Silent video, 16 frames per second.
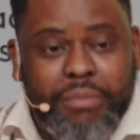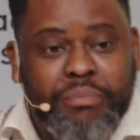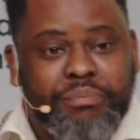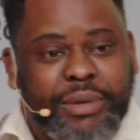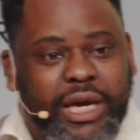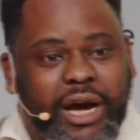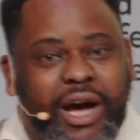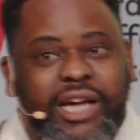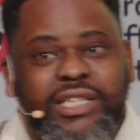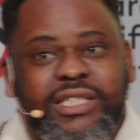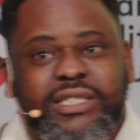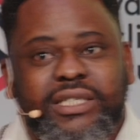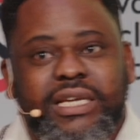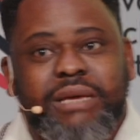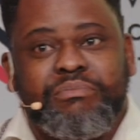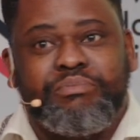
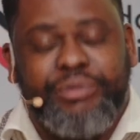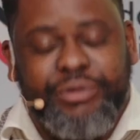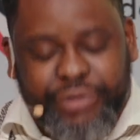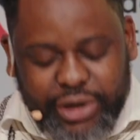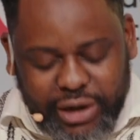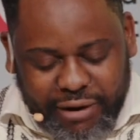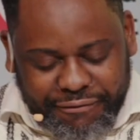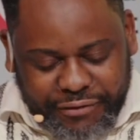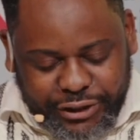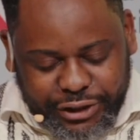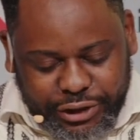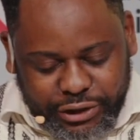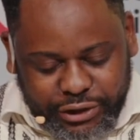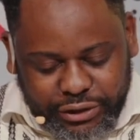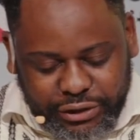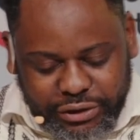Because imperial
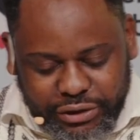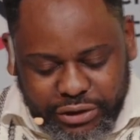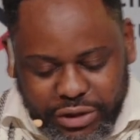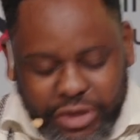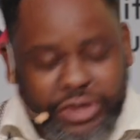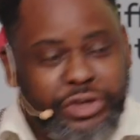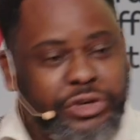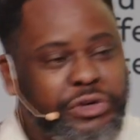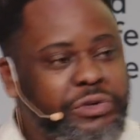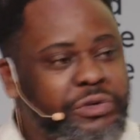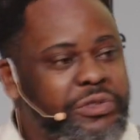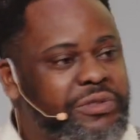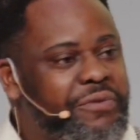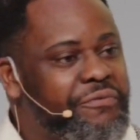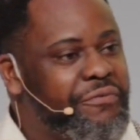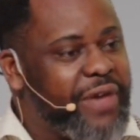officials
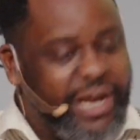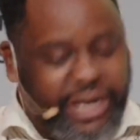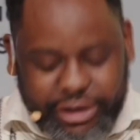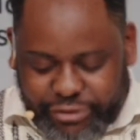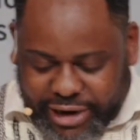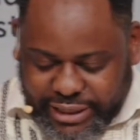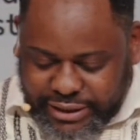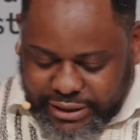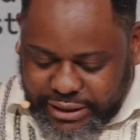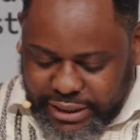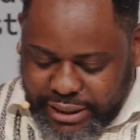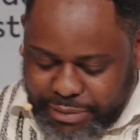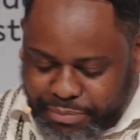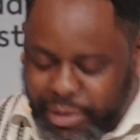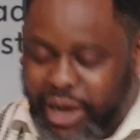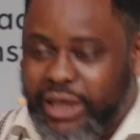used
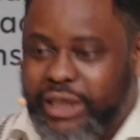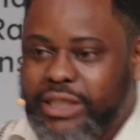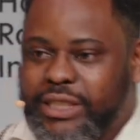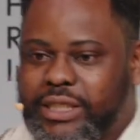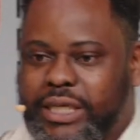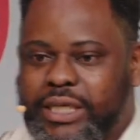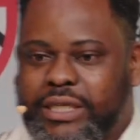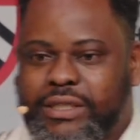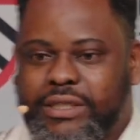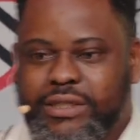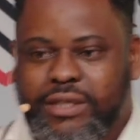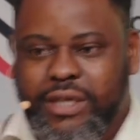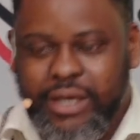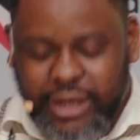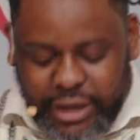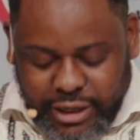vagrancy policies
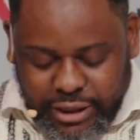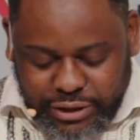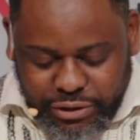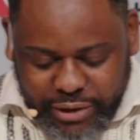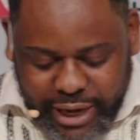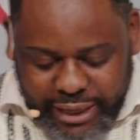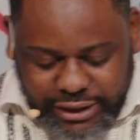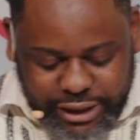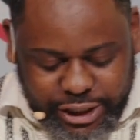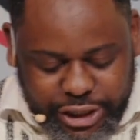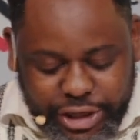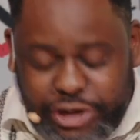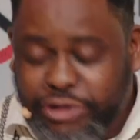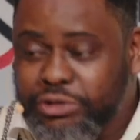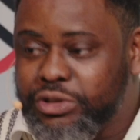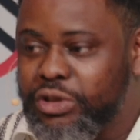to
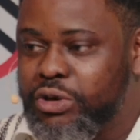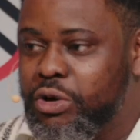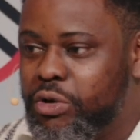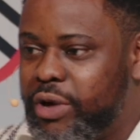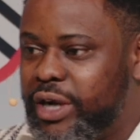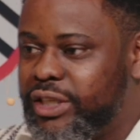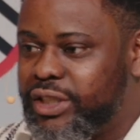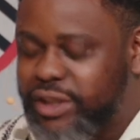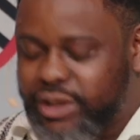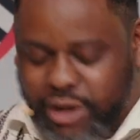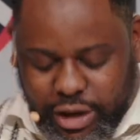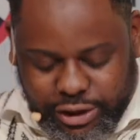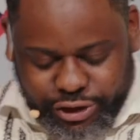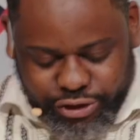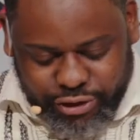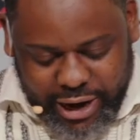excuse coerced
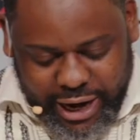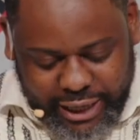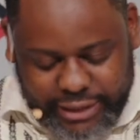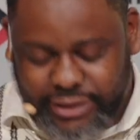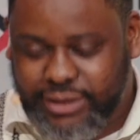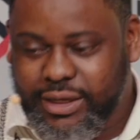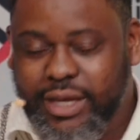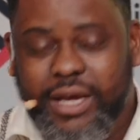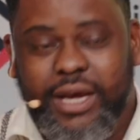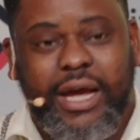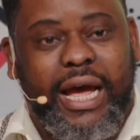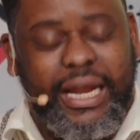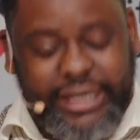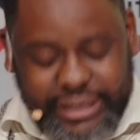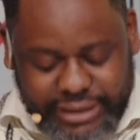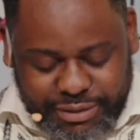contracts
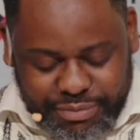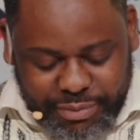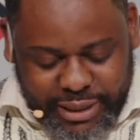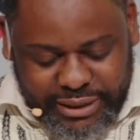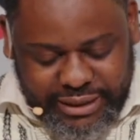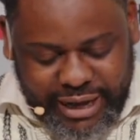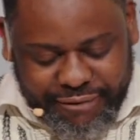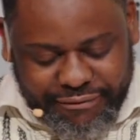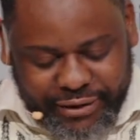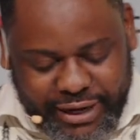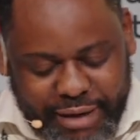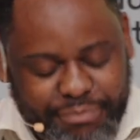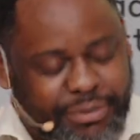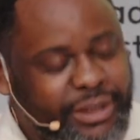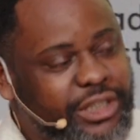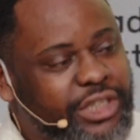and dismiss
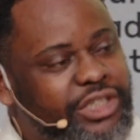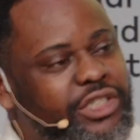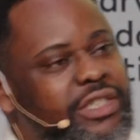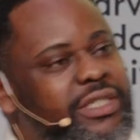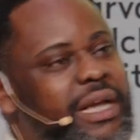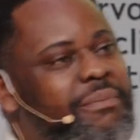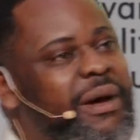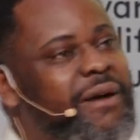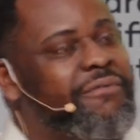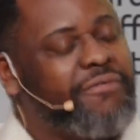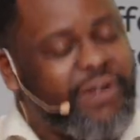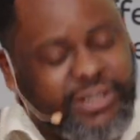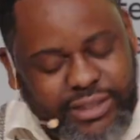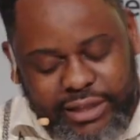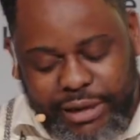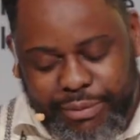African petitions about
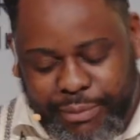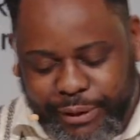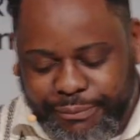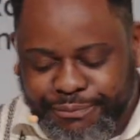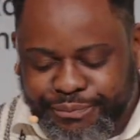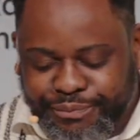forced labor,